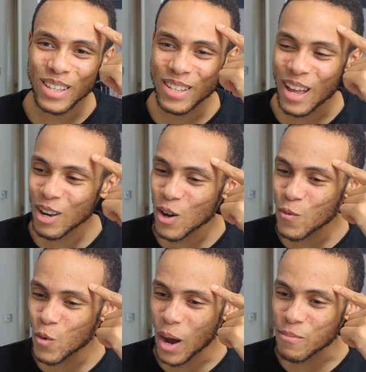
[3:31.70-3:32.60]
a lot of
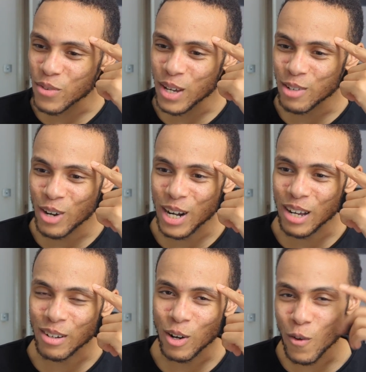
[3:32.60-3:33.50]
what I'm thinking right now,
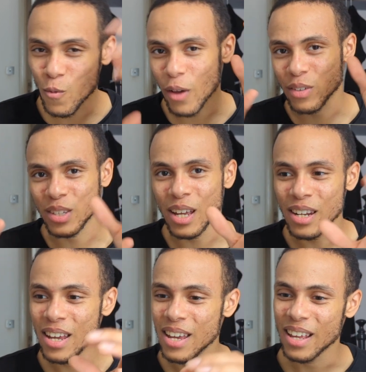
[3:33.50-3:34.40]
and a lot of what I've said,
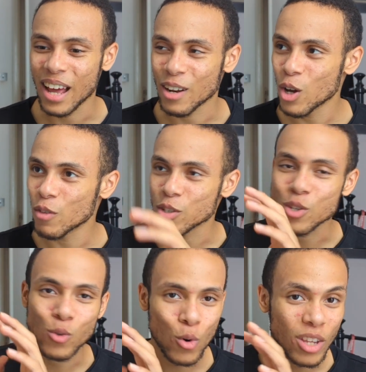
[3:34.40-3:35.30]
and a lot of the
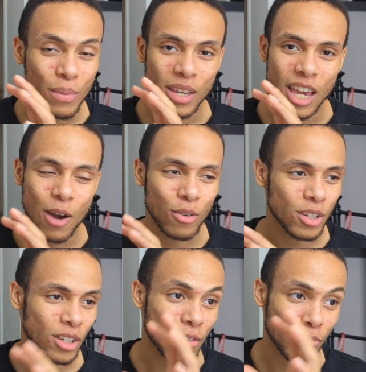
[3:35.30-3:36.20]
scores I've been getting on
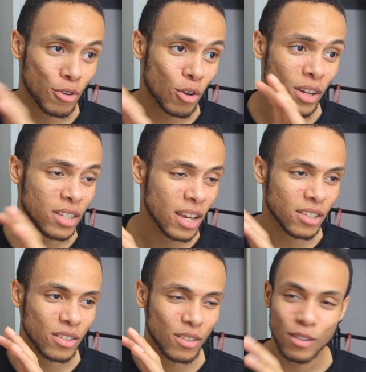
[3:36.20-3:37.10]
these like free online
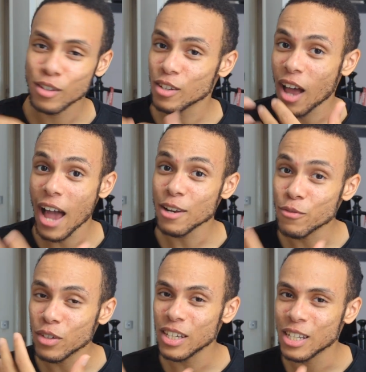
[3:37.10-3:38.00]
tests, kind
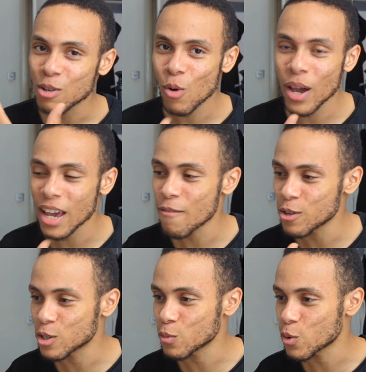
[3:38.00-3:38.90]
of lean quite heavily
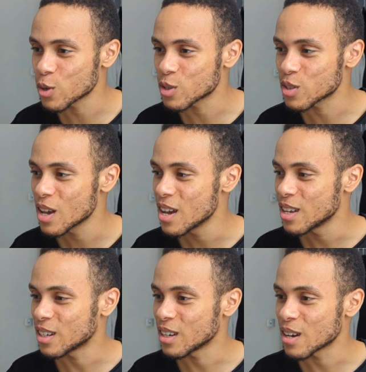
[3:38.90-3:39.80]
towards
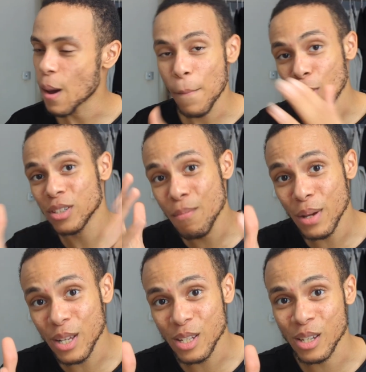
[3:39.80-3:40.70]
the
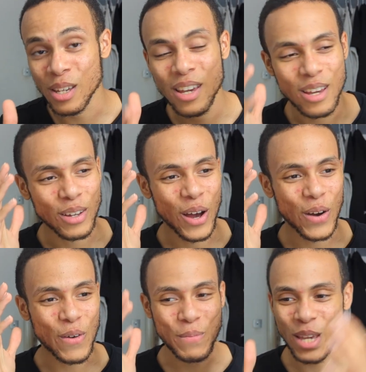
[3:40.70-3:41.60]
possibility
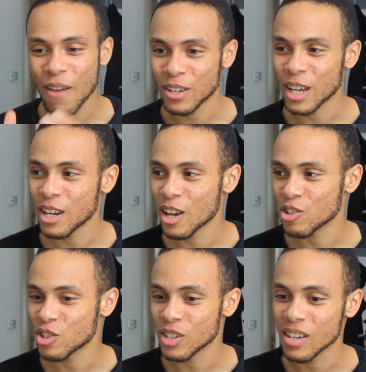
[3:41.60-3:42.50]
of me having
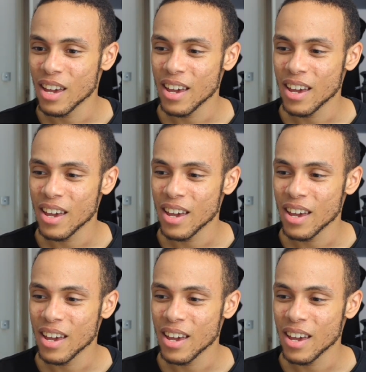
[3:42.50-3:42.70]
ADHD.